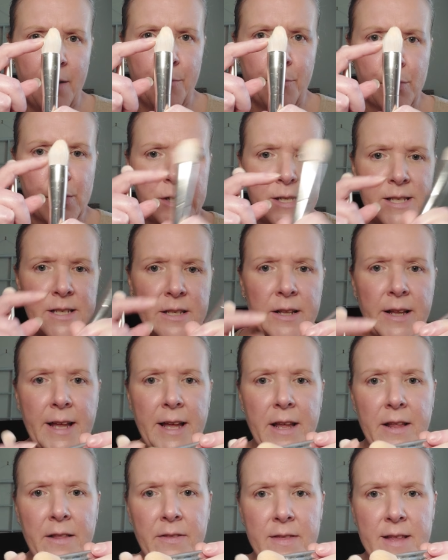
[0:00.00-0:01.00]

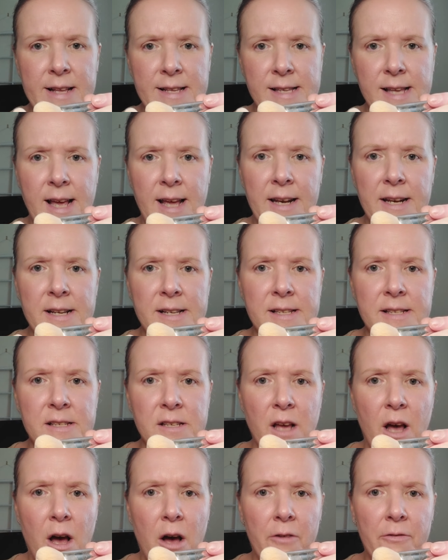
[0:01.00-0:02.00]
bristly. This end is
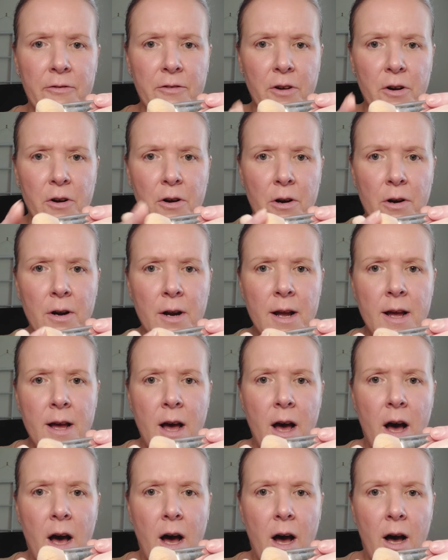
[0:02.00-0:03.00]
softer,
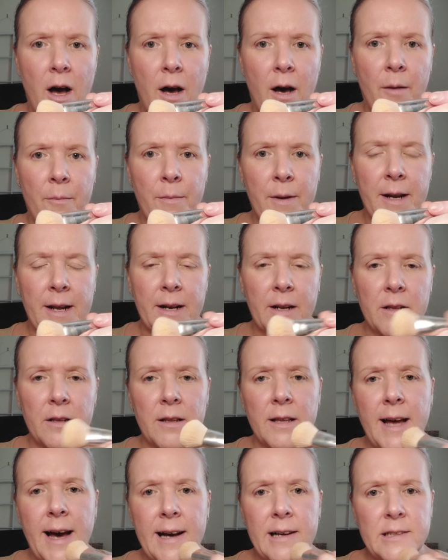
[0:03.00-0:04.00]
and it
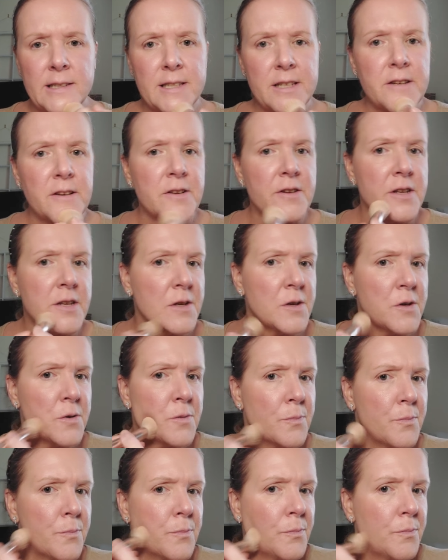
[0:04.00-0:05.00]
allows you
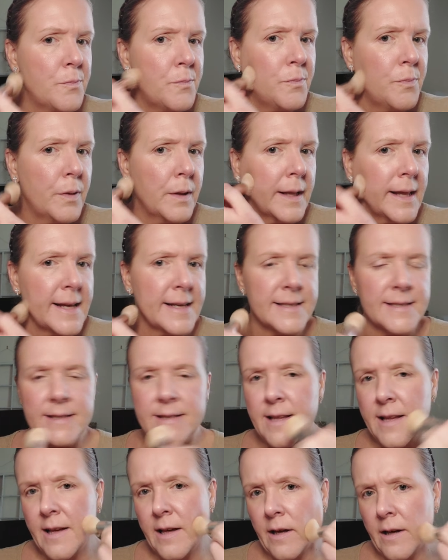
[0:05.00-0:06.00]
to place
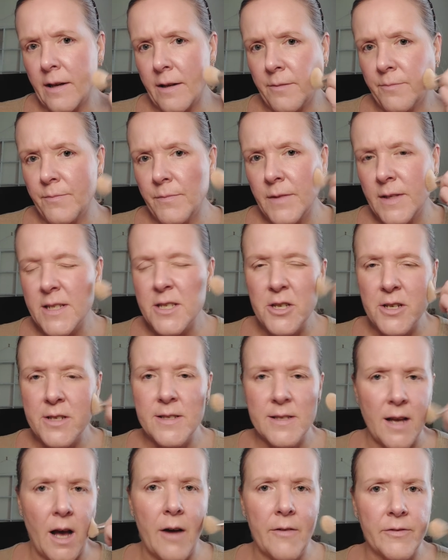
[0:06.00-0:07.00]
it's just
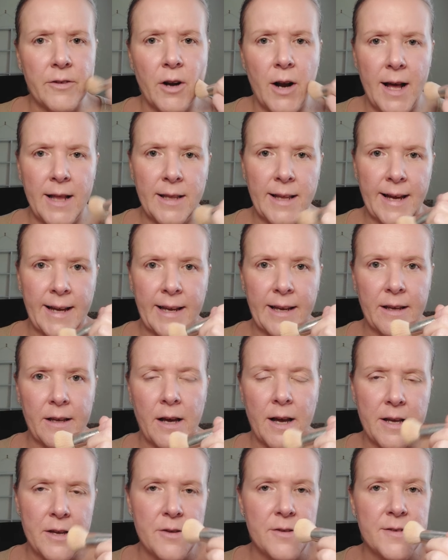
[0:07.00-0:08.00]
softer. I like it.
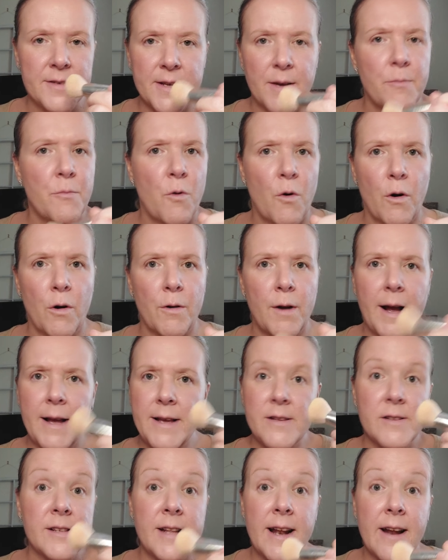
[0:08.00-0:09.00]
I use it more. I
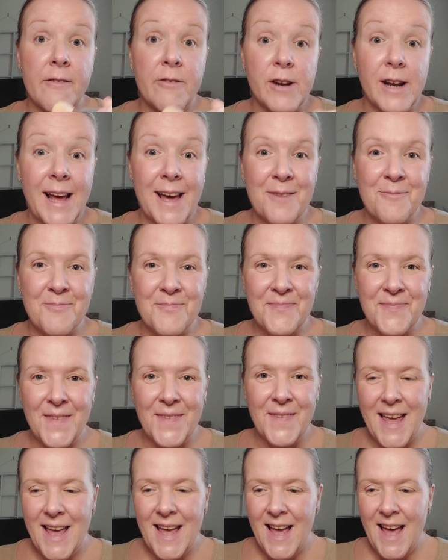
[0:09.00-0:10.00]
use it every day.
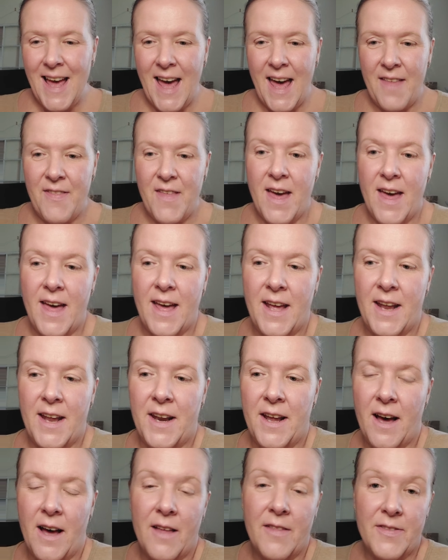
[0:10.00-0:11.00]
And
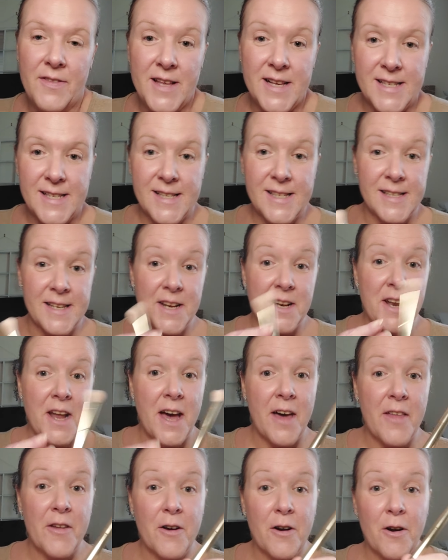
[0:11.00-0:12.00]
then this is
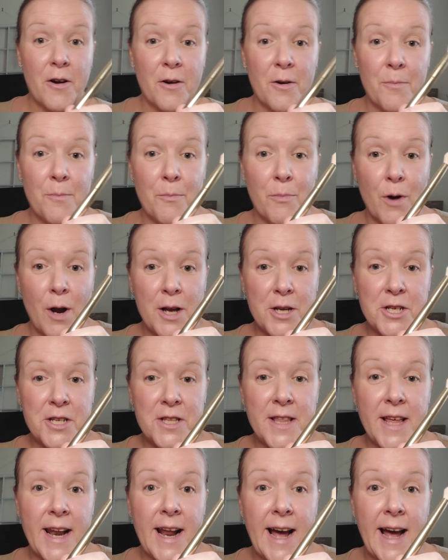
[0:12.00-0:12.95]
another brush that